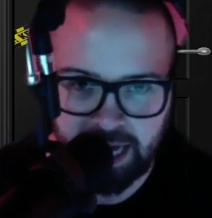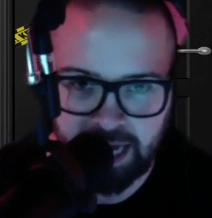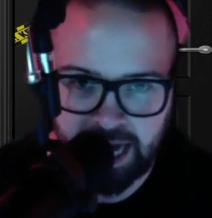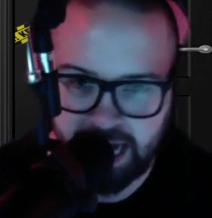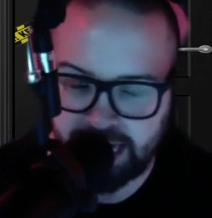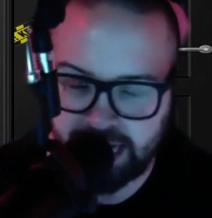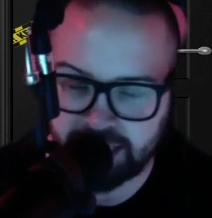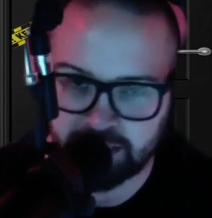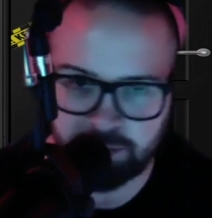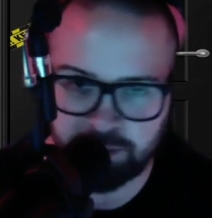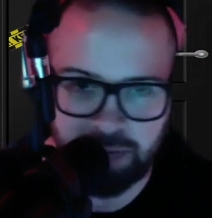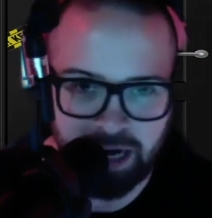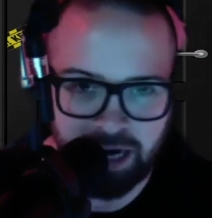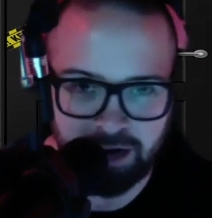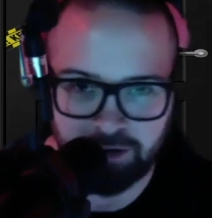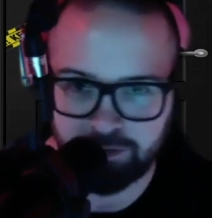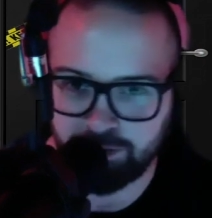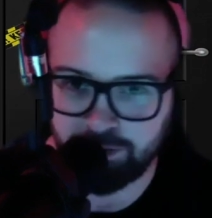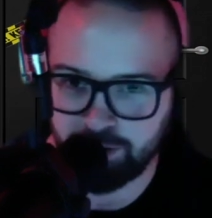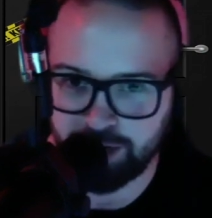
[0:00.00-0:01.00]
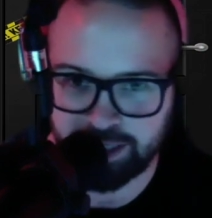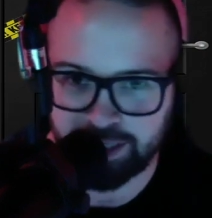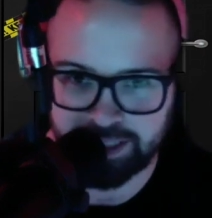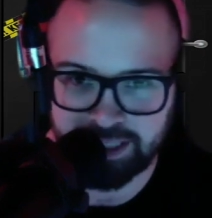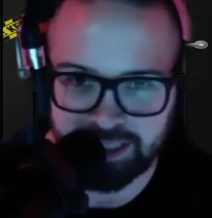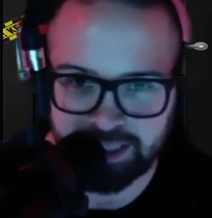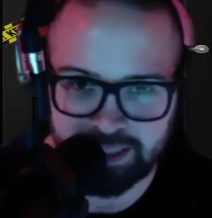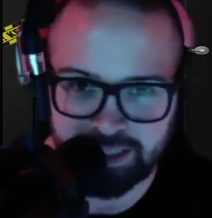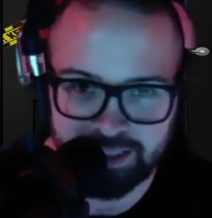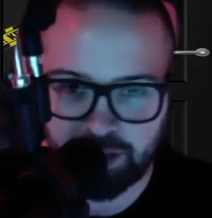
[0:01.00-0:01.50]
as powerful as
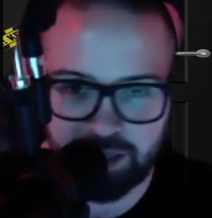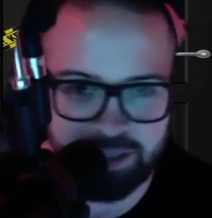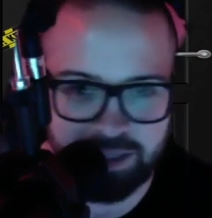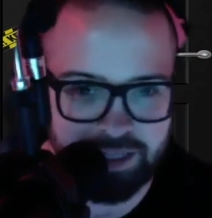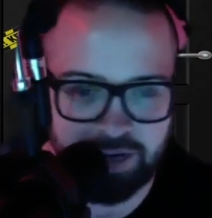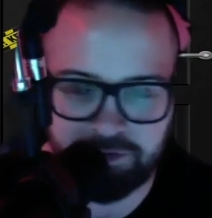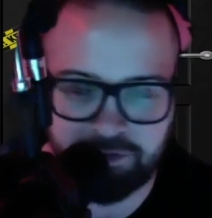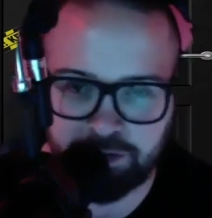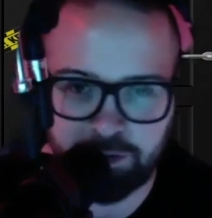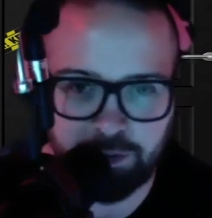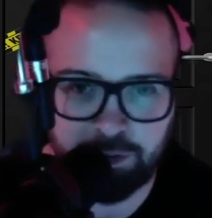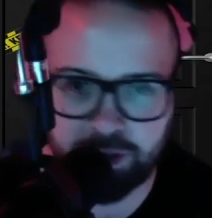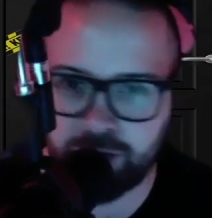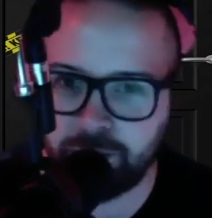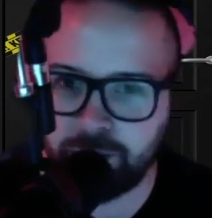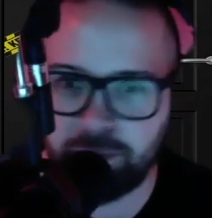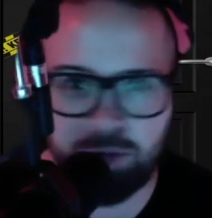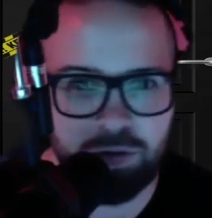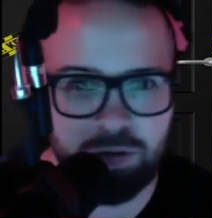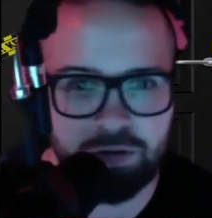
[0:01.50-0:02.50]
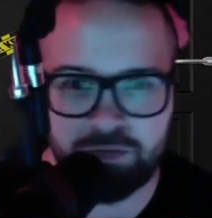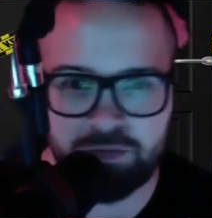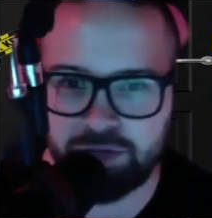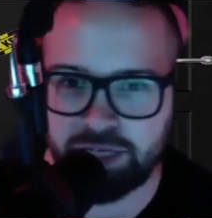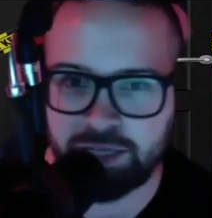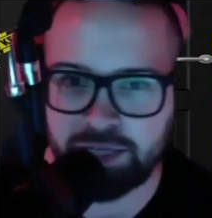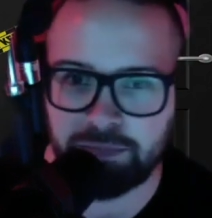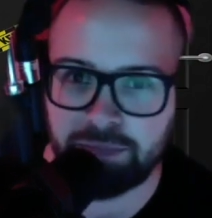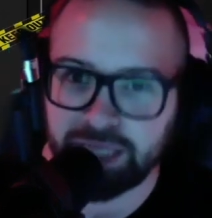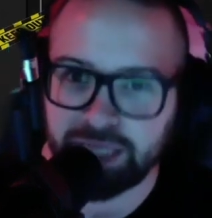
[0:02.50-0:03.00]
it is. It definitely wouldn't have
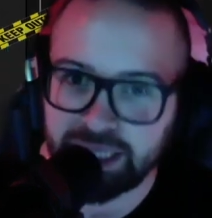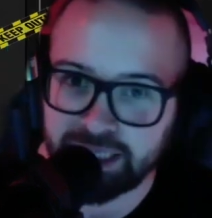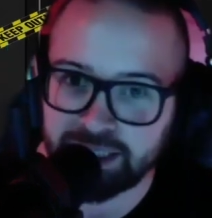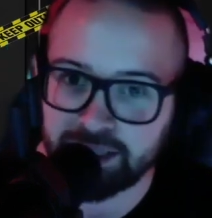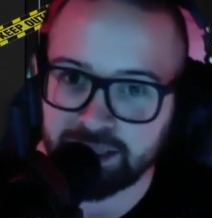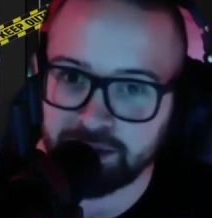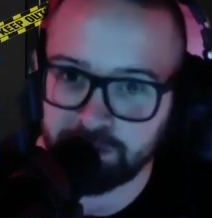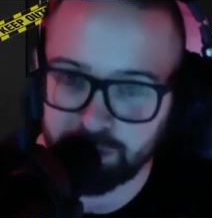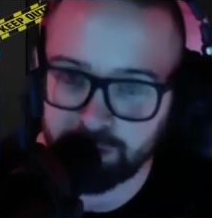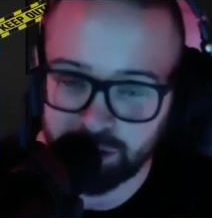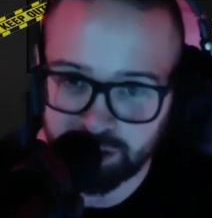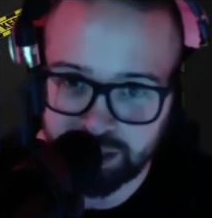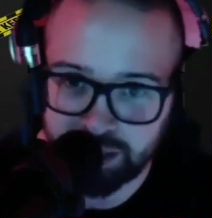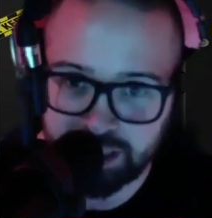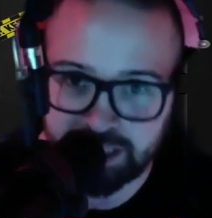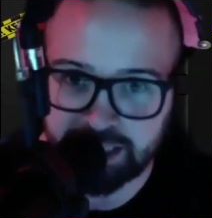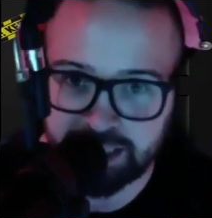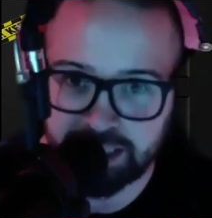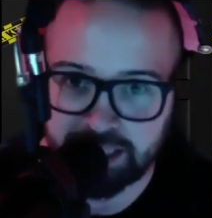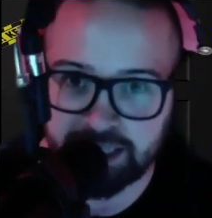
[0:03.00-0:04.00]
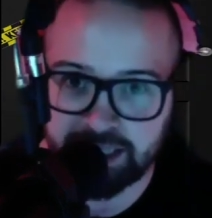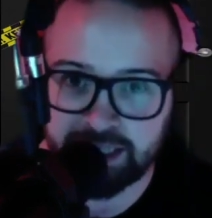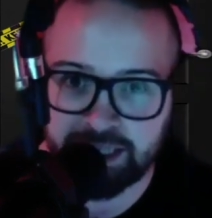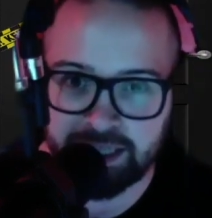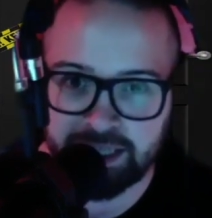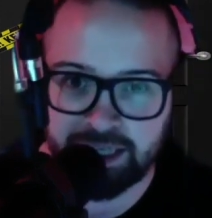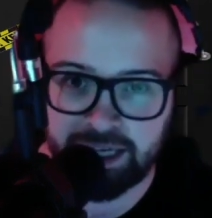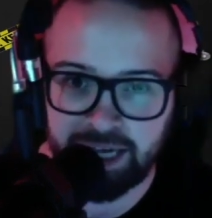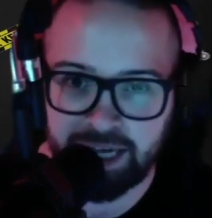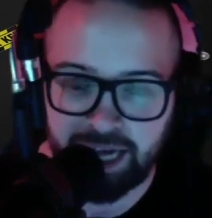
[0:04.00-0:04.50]
motivated me to release
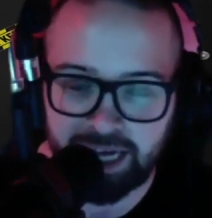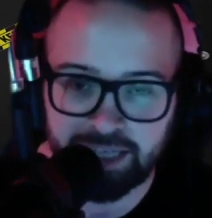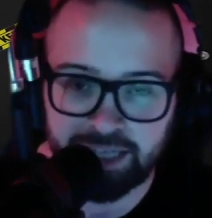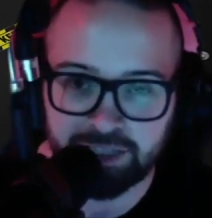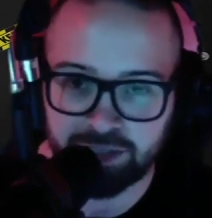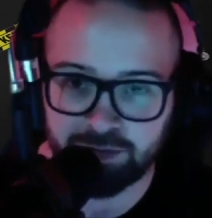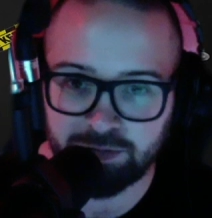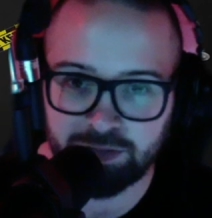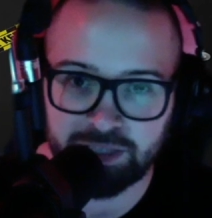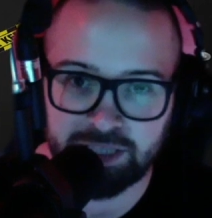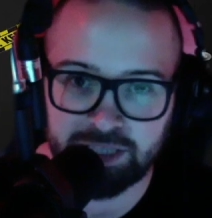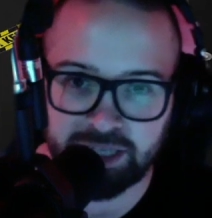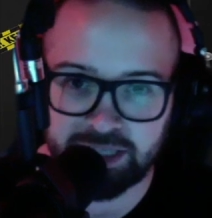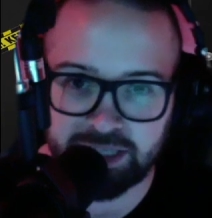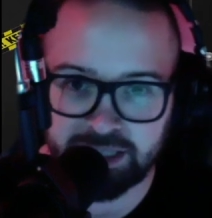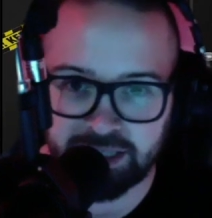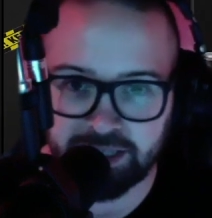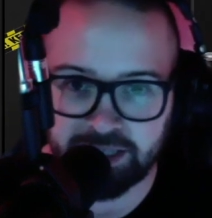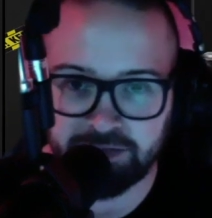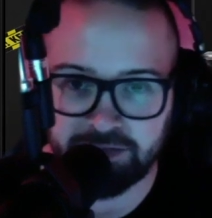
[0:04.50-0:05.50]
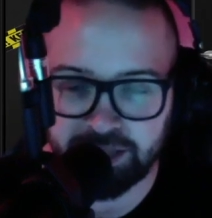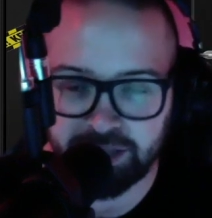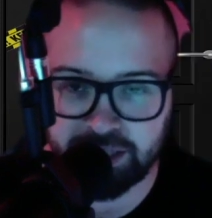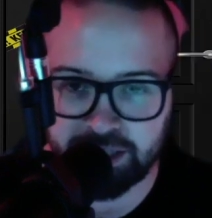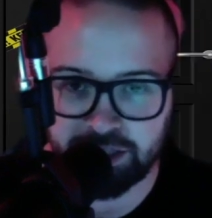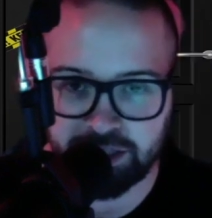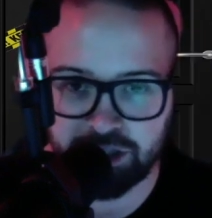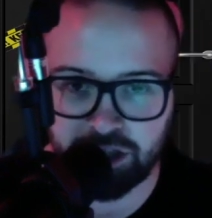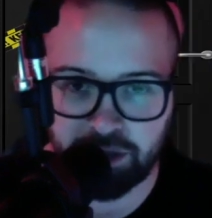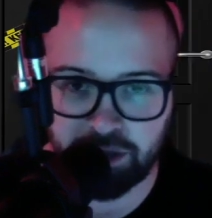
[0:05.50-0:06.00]
it as soon as I did if
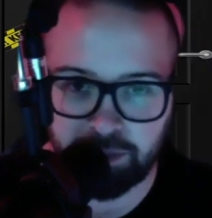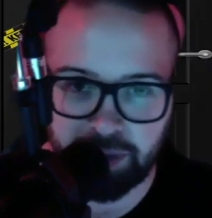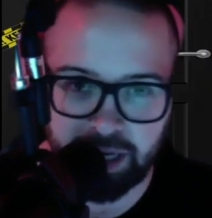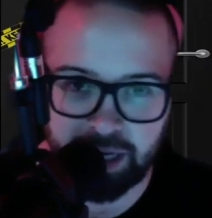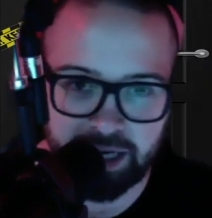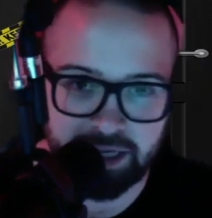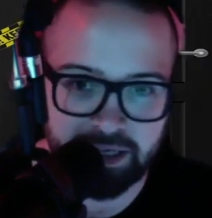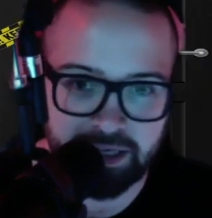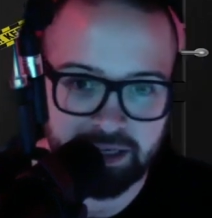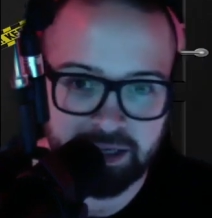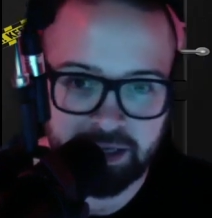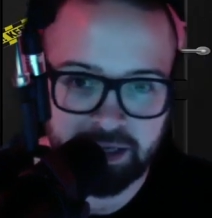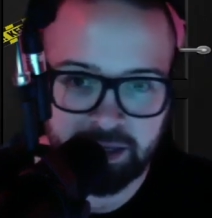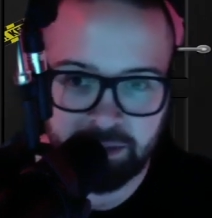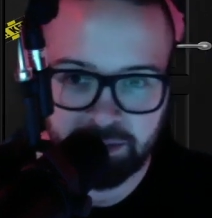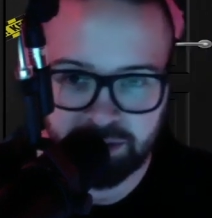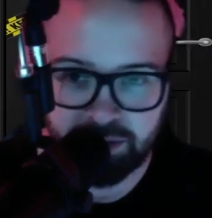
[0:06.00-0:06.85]
he didn't jump on it.